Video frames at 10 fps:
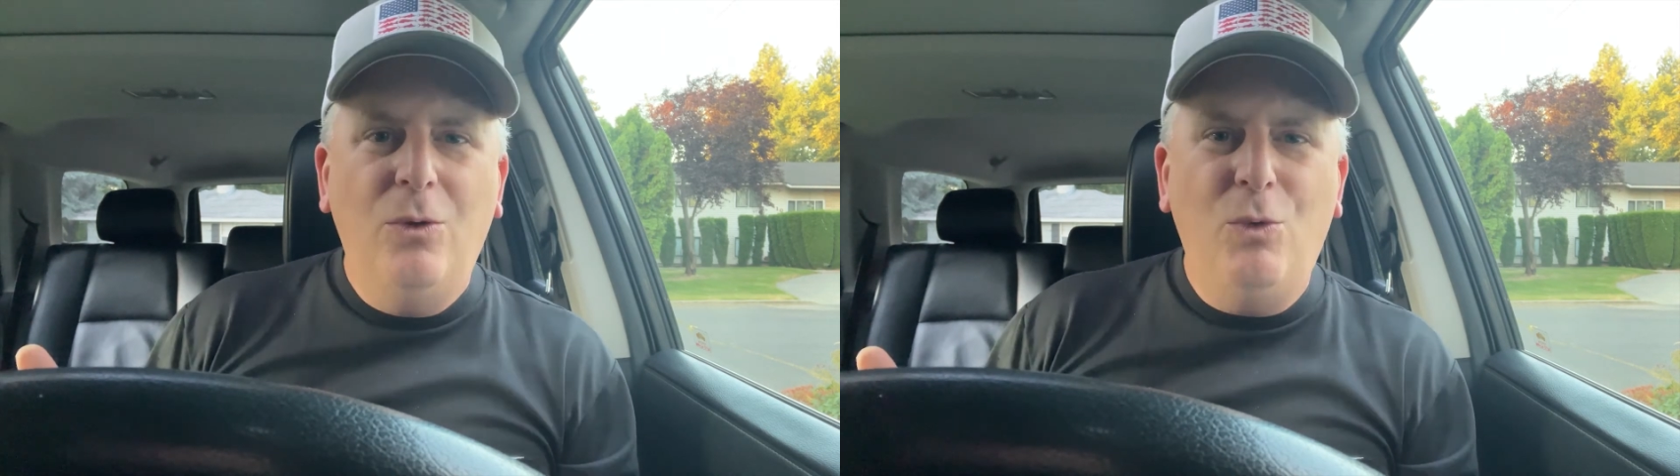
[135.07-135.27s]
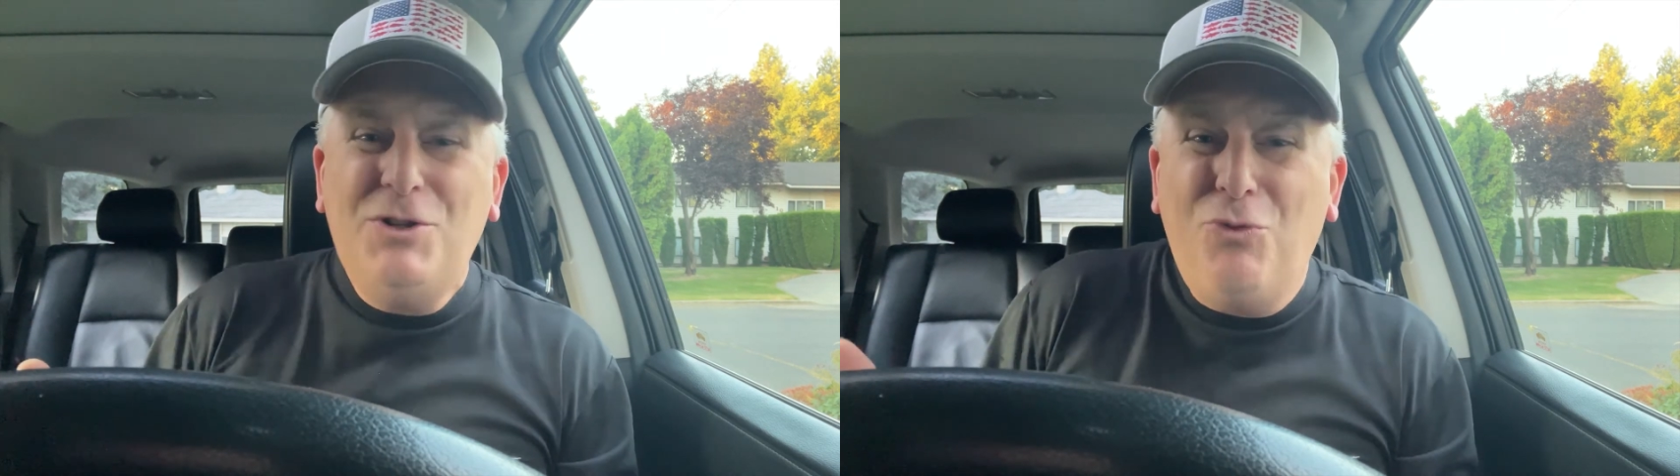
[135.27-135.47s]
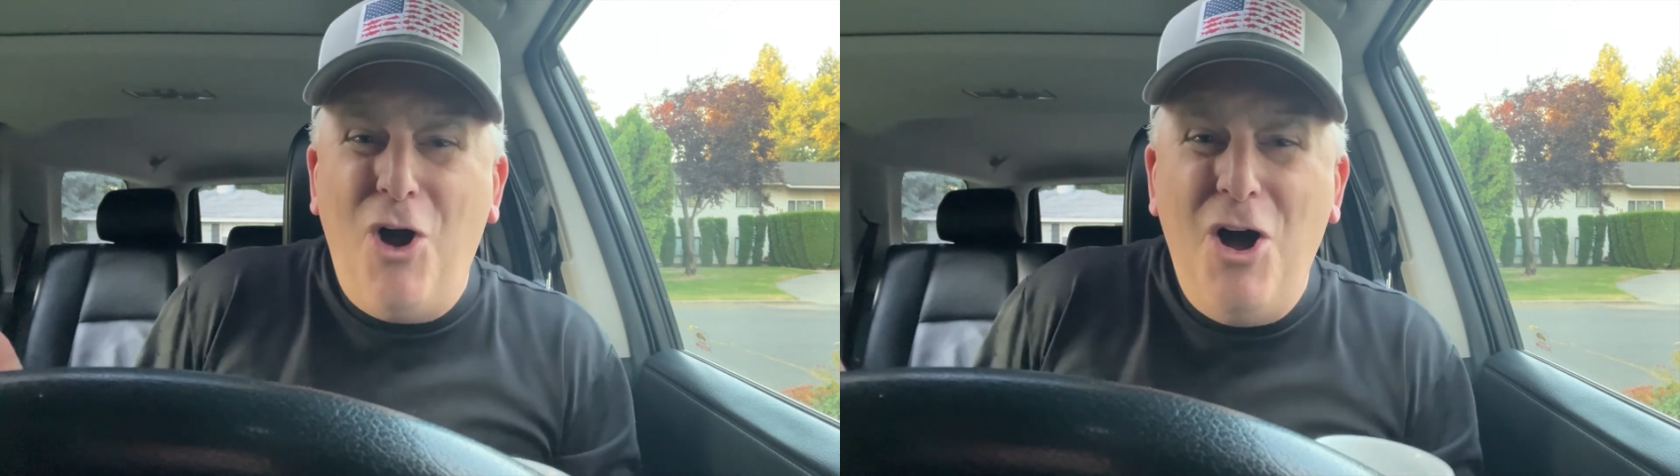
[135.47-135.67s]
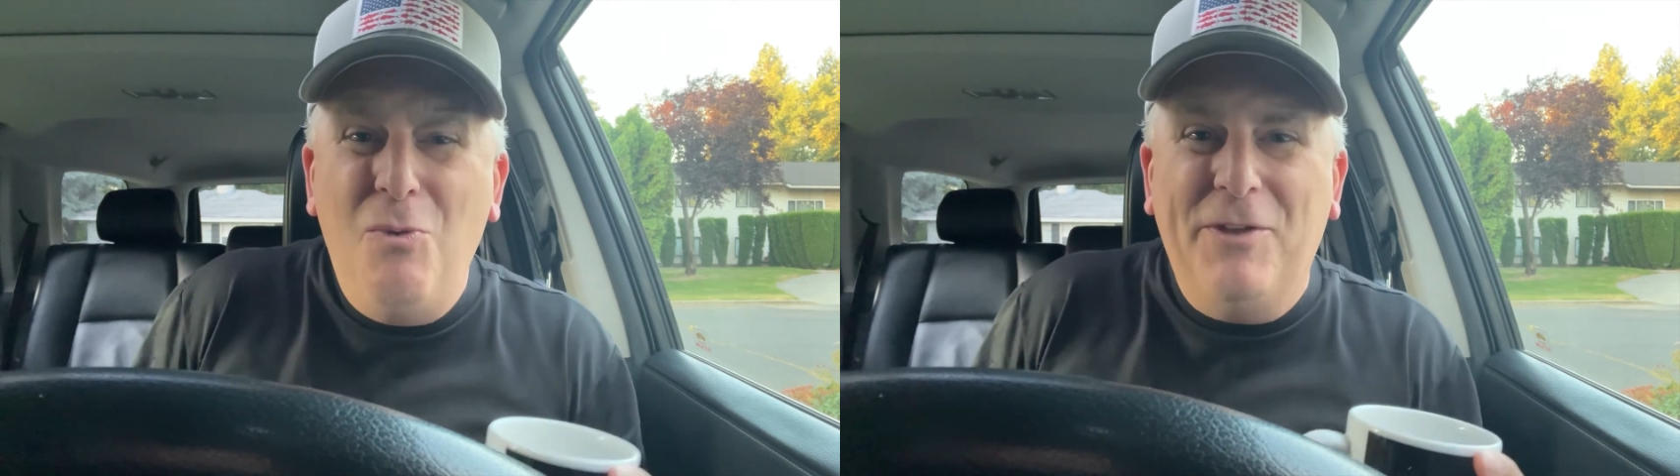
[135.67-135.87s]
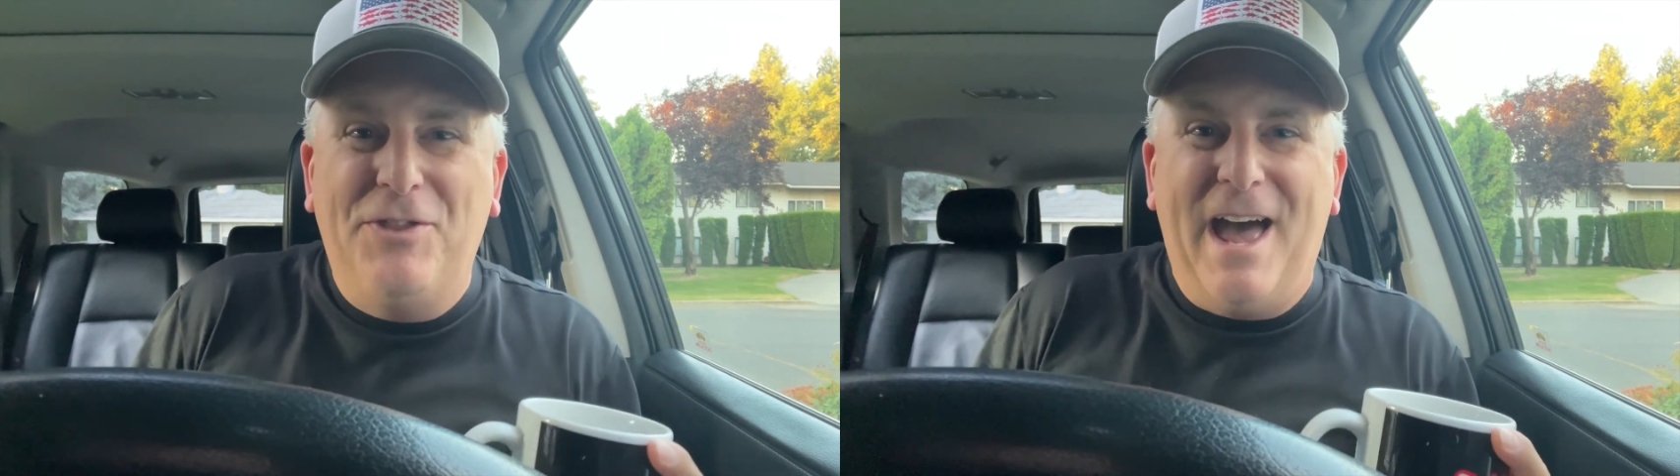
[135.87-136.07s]
What's wrong
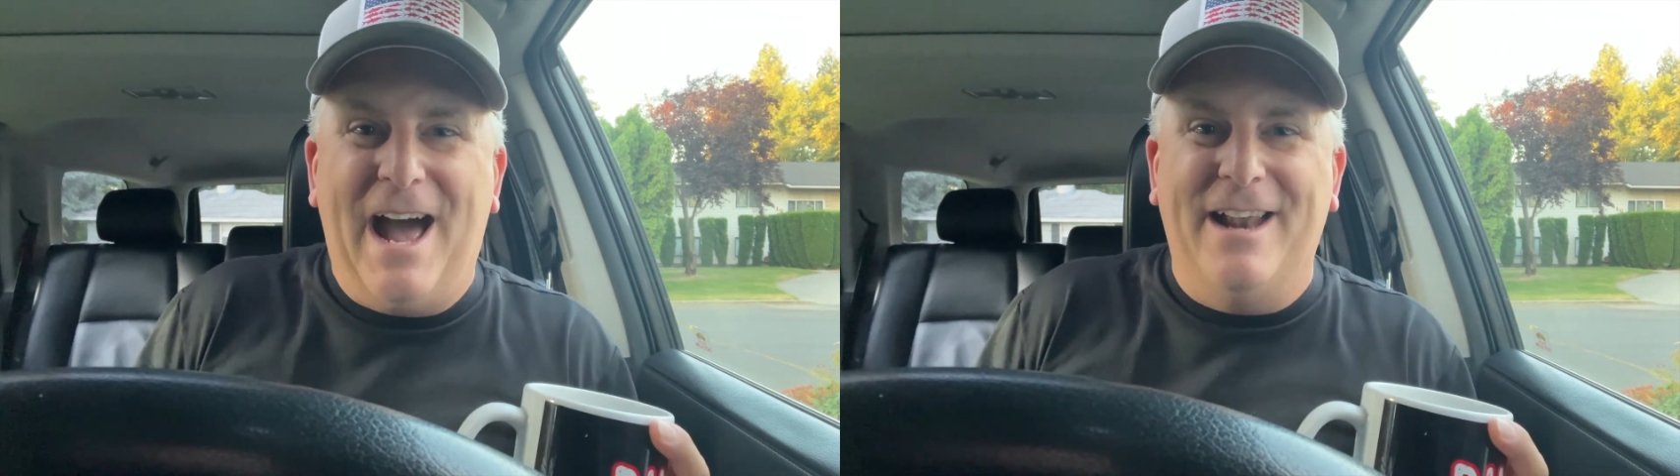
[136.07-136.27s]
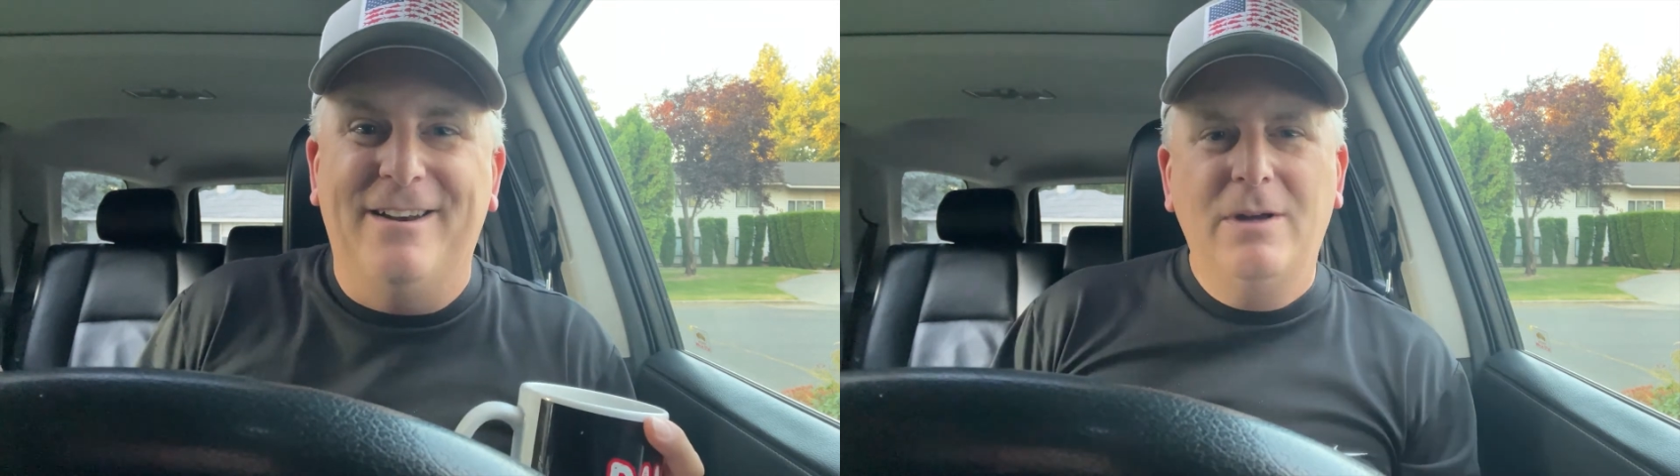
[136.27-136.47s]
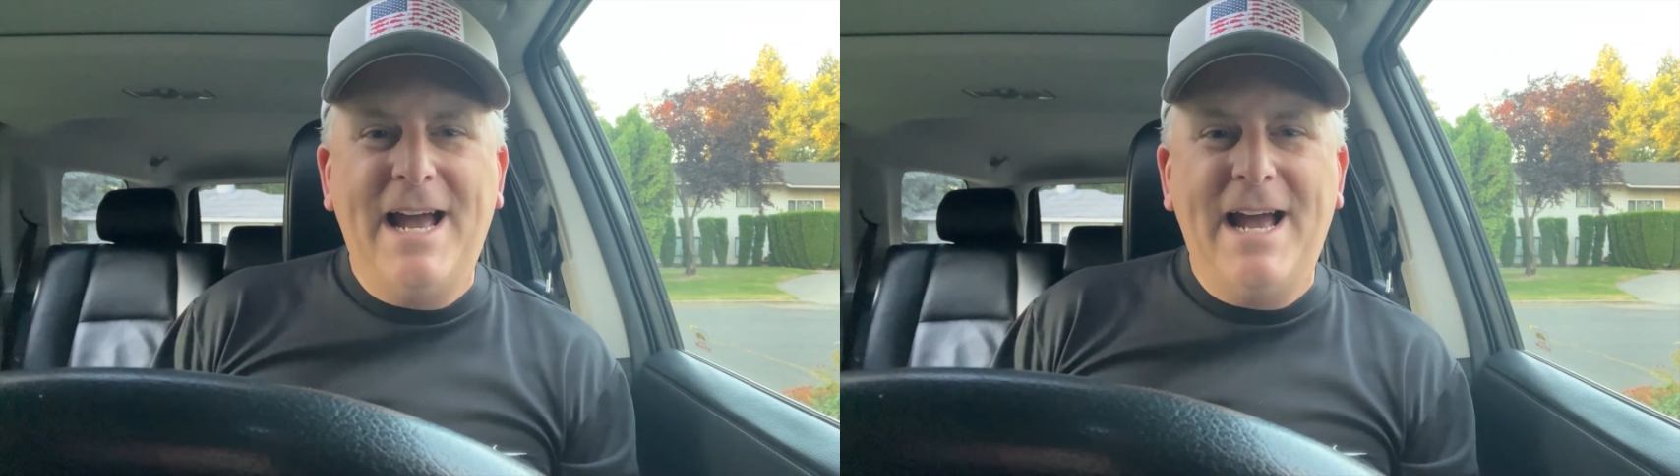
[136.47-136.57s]
with that?